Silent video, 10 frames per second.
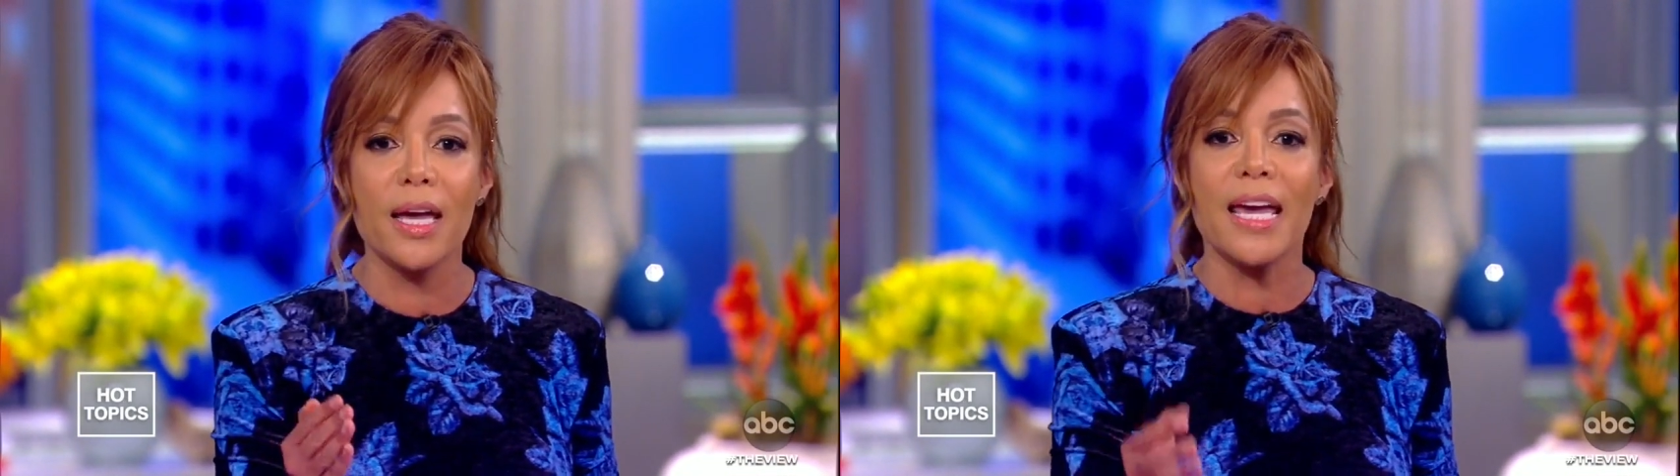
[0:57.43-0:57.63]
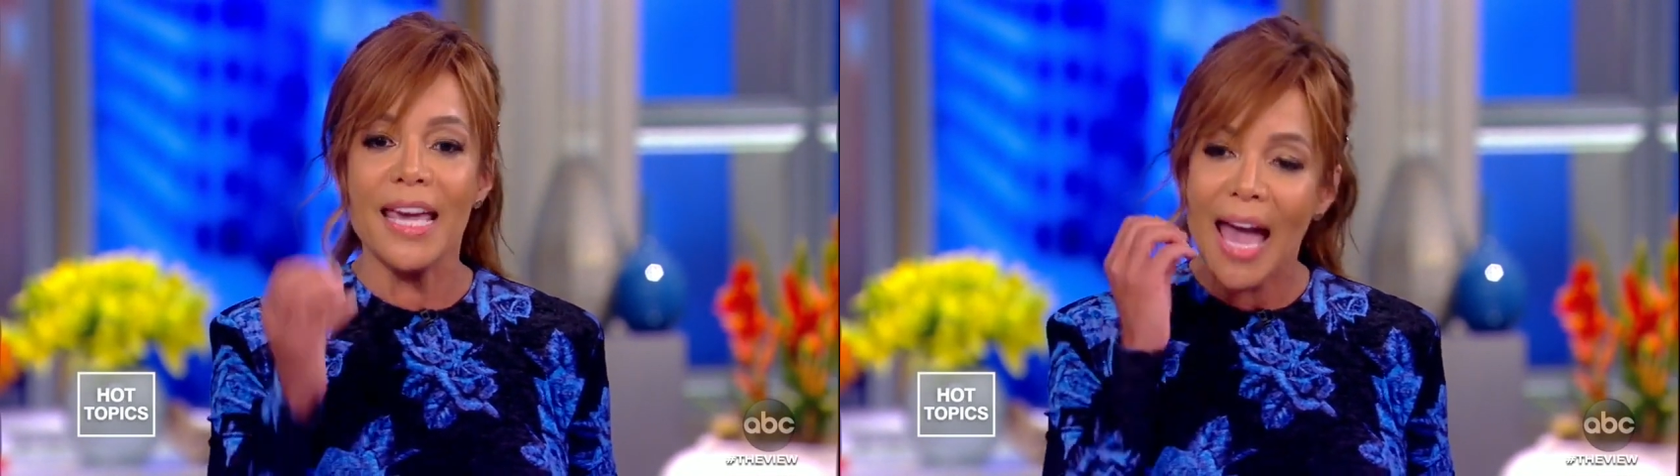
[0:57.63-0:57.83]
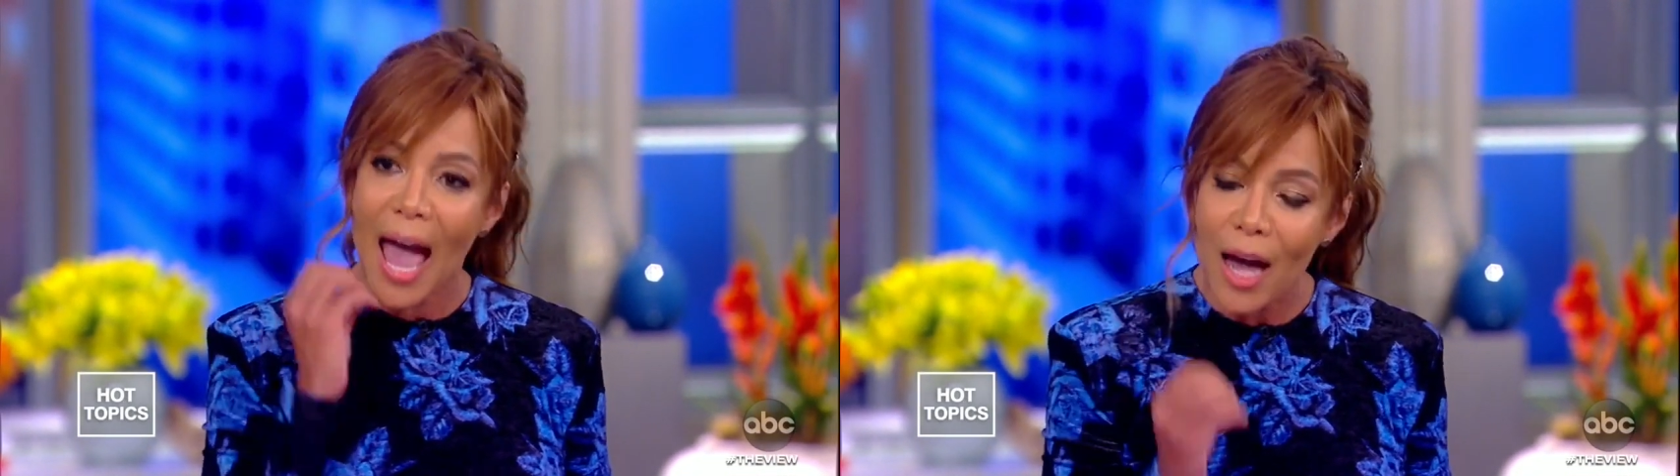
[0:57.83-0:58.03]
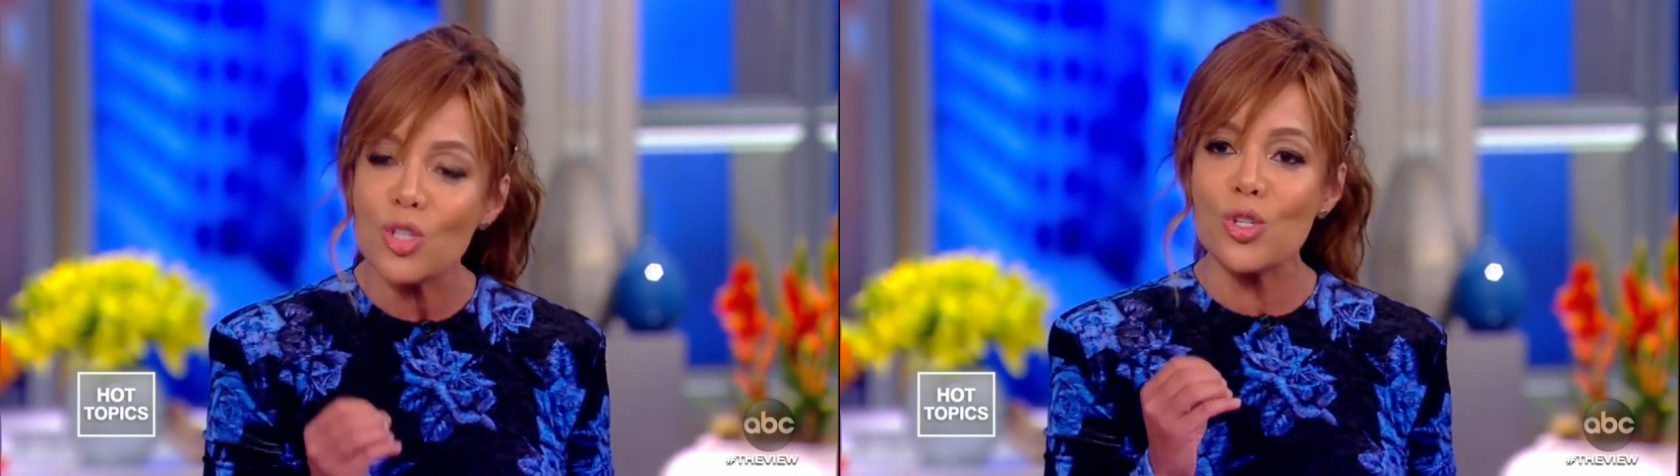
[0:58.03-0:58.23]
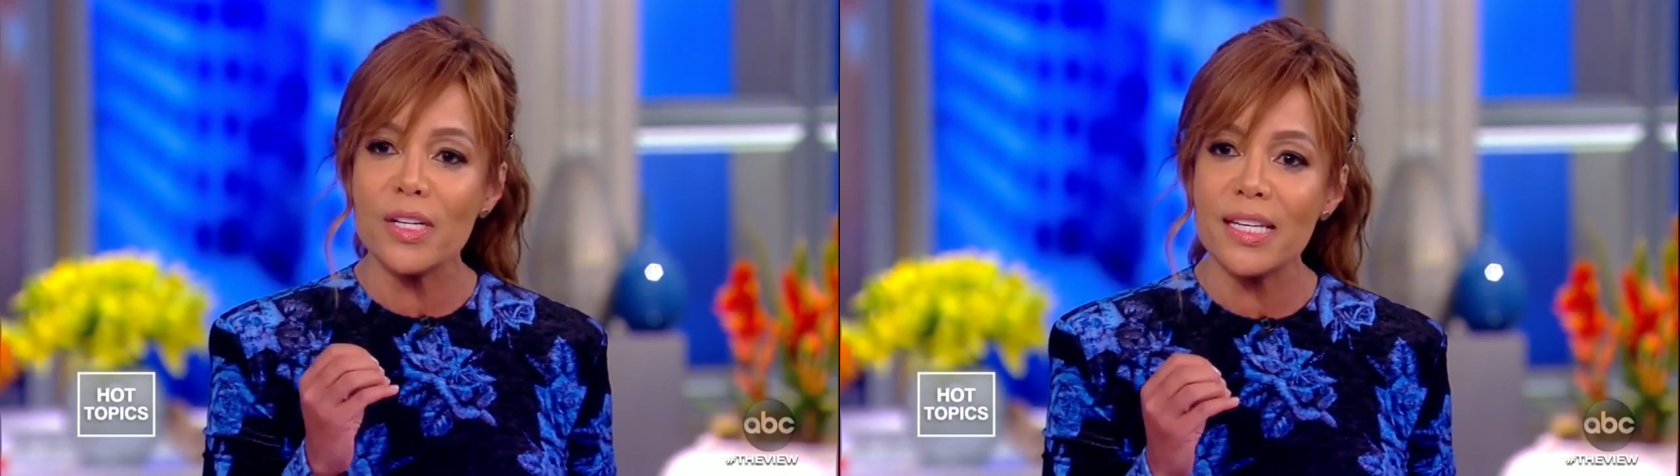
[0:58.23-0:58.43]
He
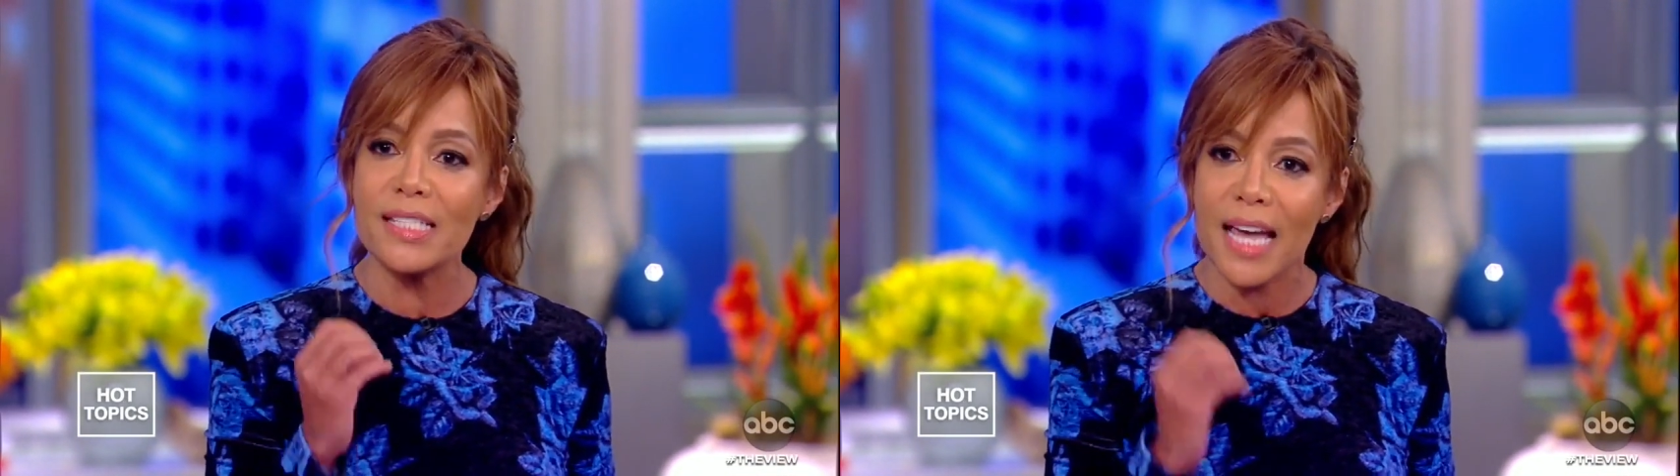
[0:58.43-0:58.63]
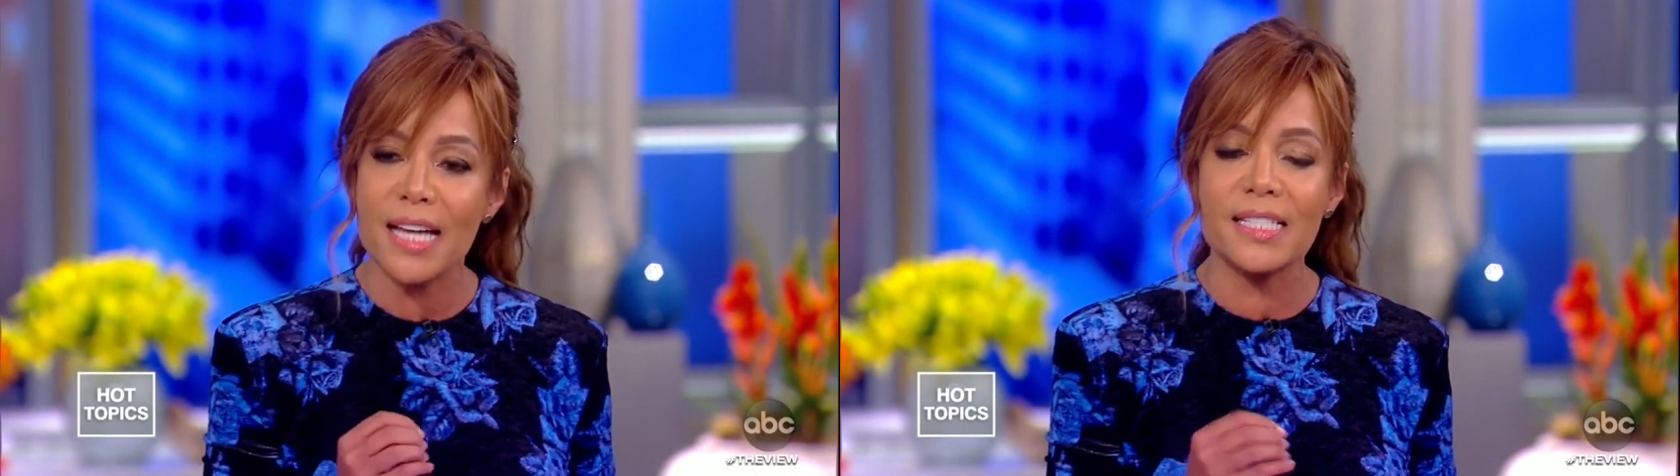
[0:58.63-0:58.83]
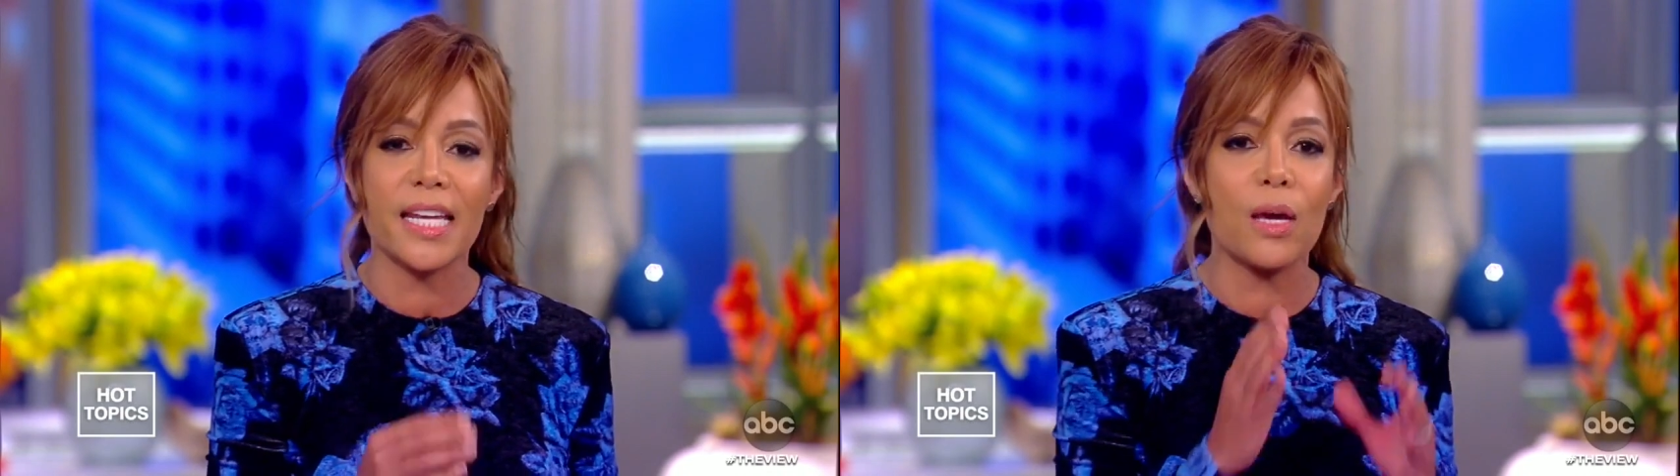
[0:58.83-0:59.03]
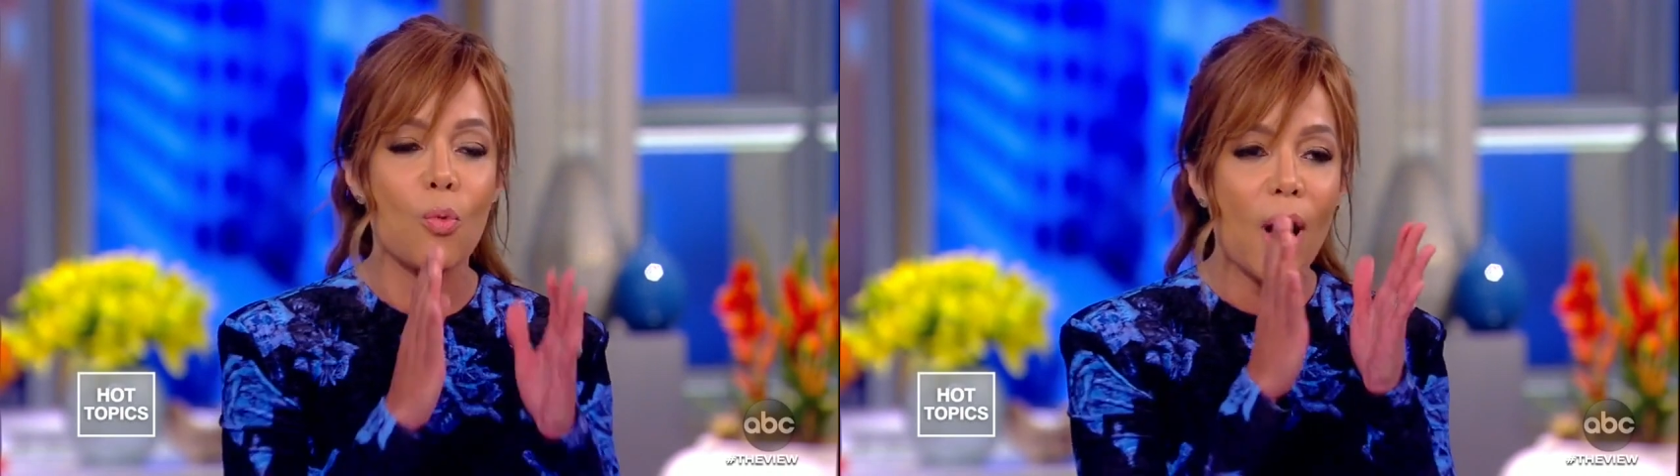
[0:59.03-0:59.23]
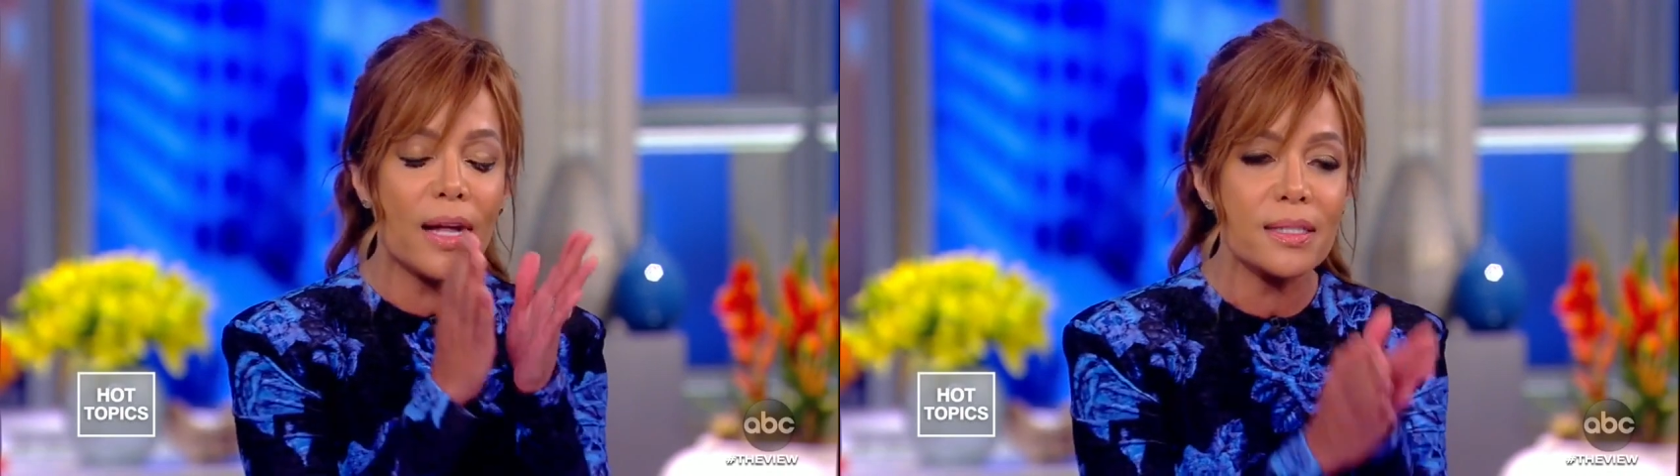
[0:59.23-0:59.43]
actually says that he
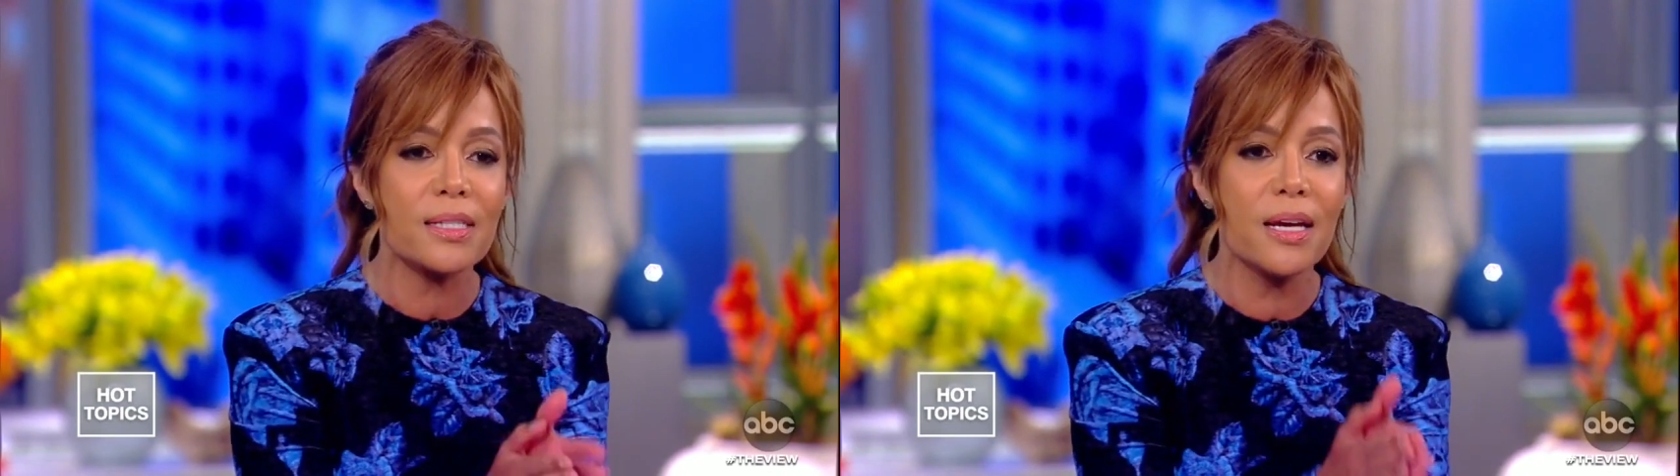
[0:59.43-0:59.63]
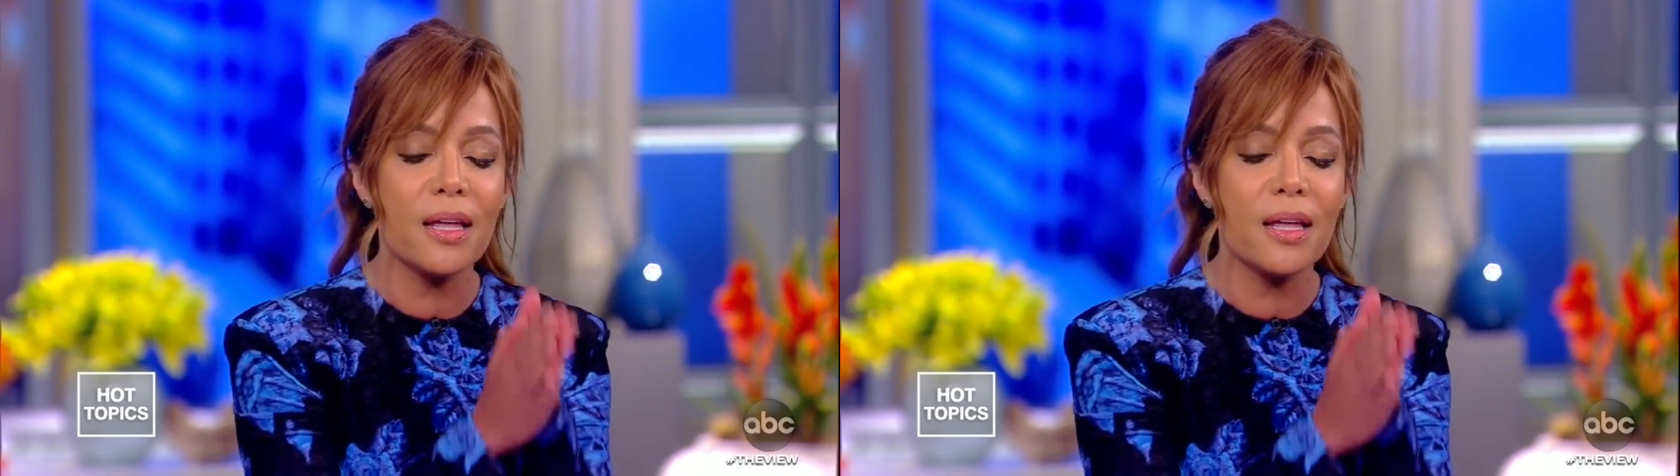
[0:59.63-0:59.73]
wants